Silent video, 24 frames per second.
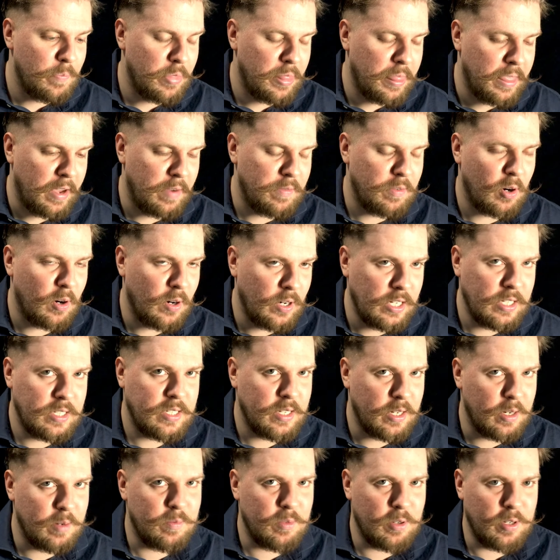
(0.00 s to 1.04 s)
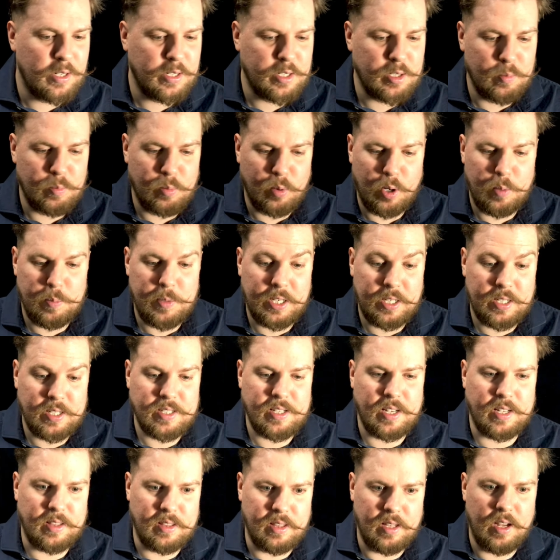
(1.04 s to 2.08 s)
have already set up for disappointment because
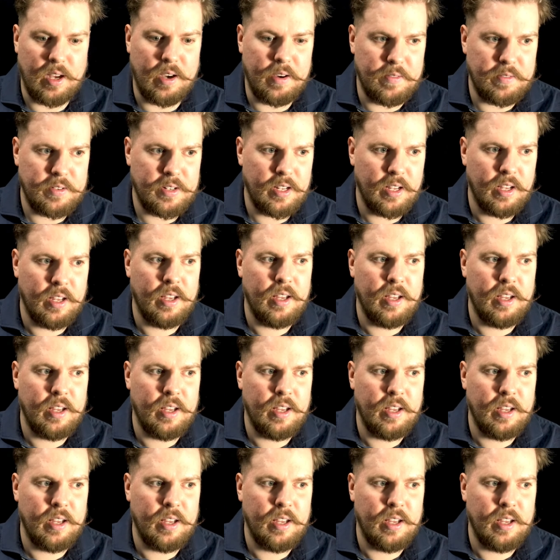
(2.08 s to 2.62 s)
I loved